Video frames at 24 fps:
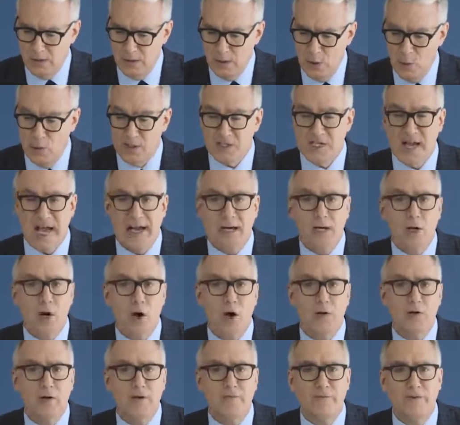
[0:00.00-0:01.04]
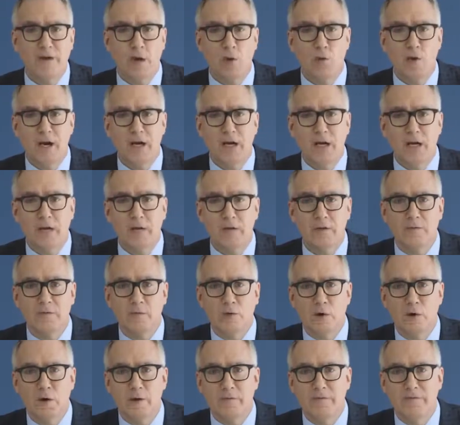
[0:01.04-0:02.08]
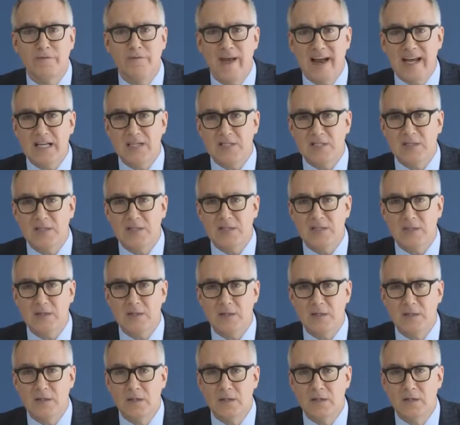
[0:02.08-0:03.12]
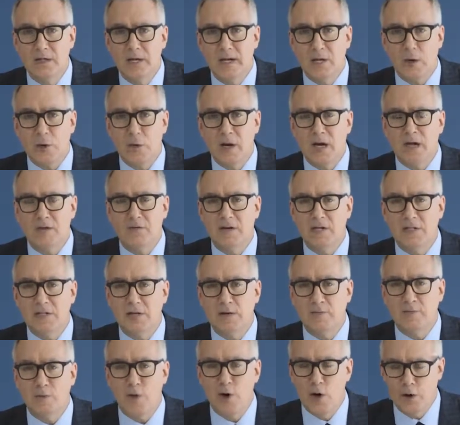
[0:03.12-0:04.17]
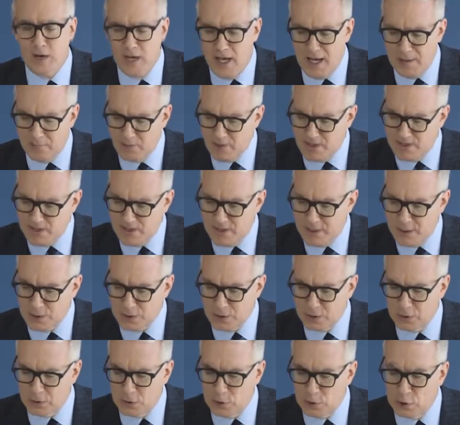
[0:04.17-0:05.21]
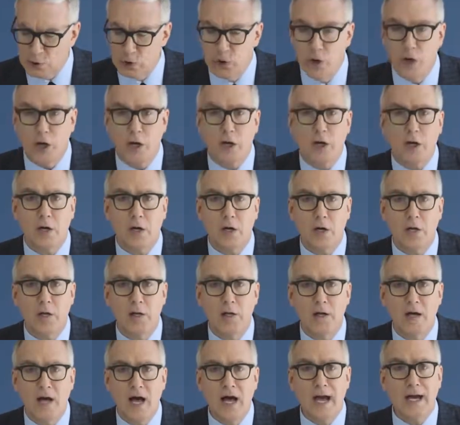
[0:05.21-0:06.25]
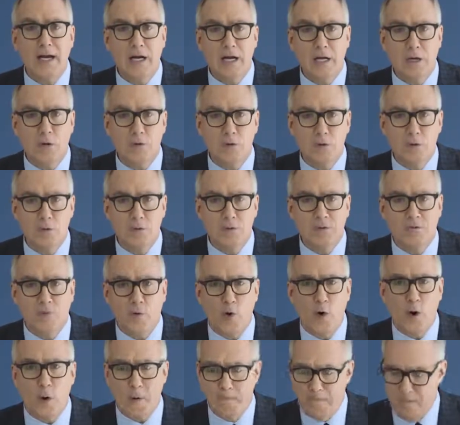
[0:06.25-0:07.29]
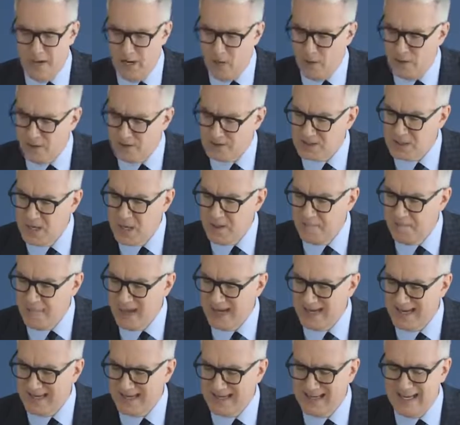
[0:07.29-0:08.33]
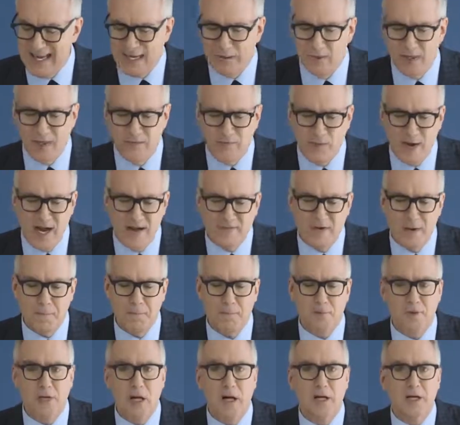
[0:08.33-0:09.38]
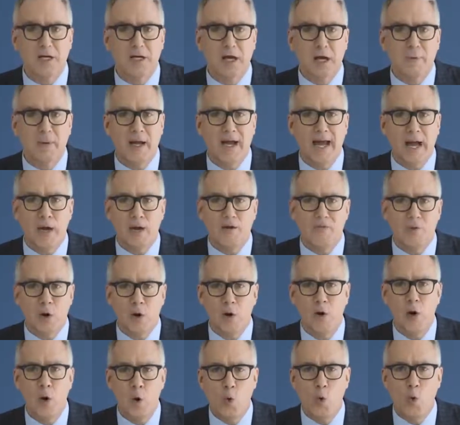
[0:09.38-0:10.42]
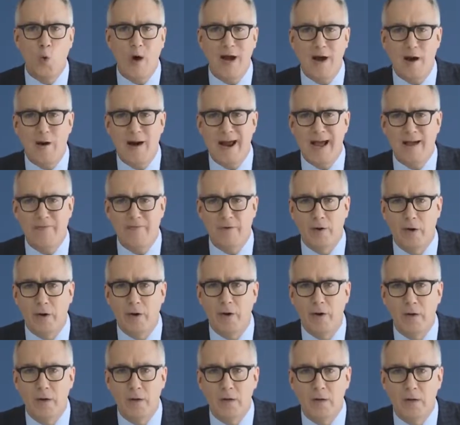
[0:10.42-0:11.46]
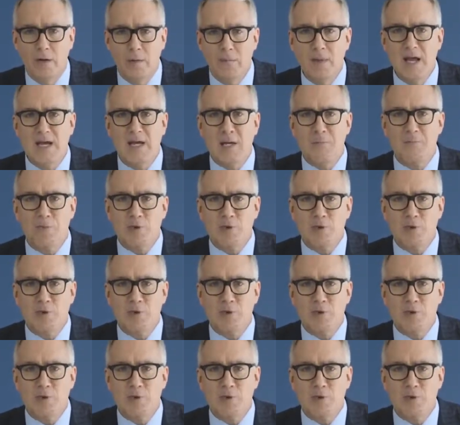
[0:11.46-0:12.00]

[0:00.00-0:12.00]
who attacked Carly Fiorina for her face, Hillary Clinton for her non-presidential look, Heidi Cruz for her appearance, Megyn Kelly for having blood coming out of her wherever, Mika